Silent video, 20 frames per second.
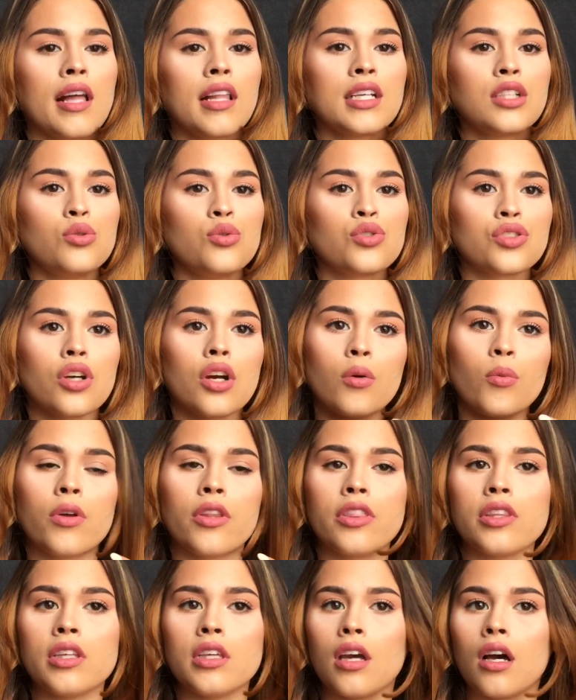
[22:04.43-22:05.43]
So I like to start
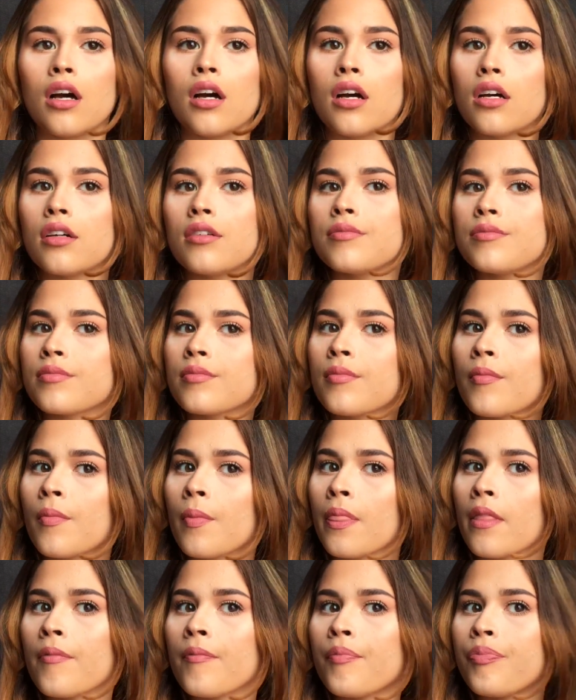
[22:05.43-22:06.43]
with the
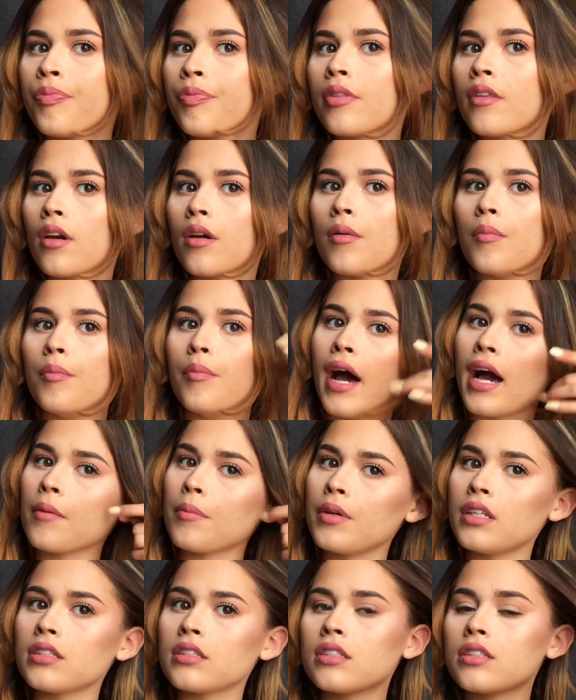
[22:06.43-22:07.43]

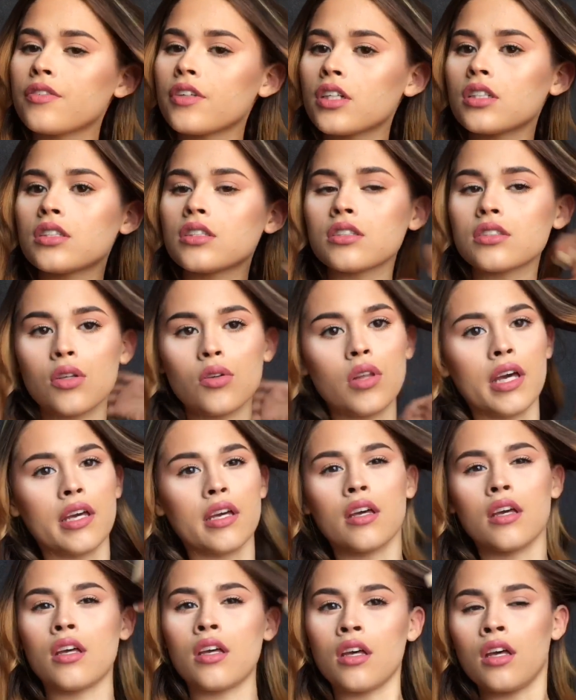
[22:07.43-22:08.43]
back pieces first, so
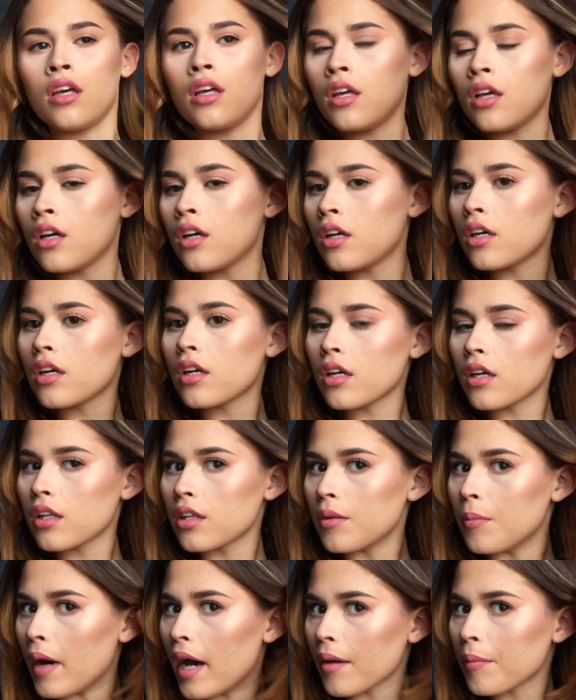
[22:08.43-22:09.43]
like
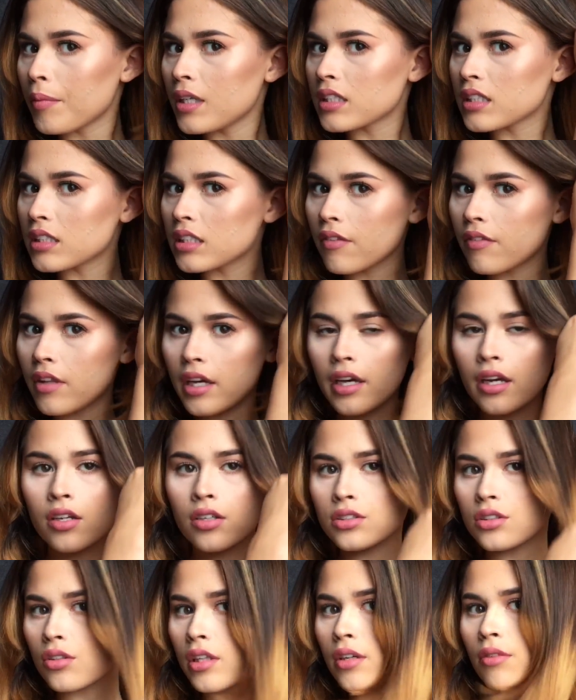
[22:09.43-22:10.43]
the back pieces of the hair,
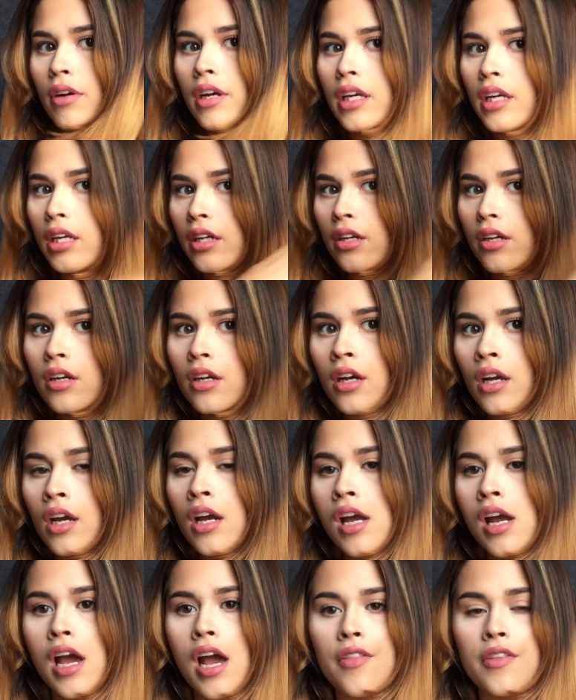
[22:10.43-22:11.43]
so like right here,
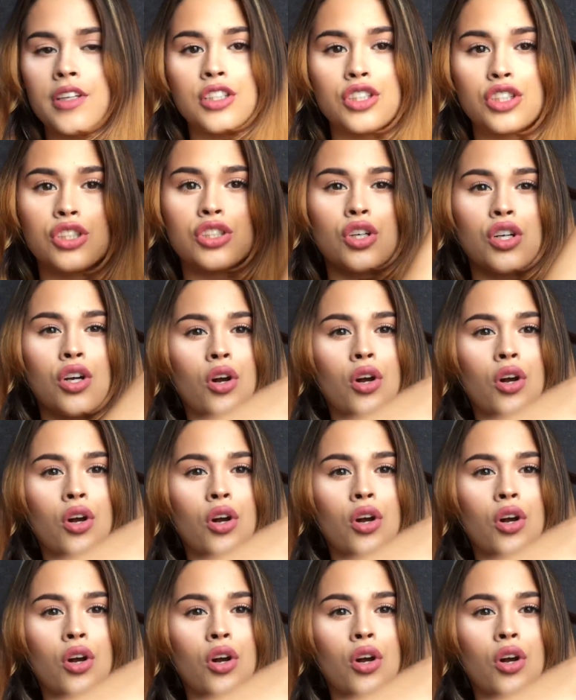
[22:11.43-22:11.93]
and then just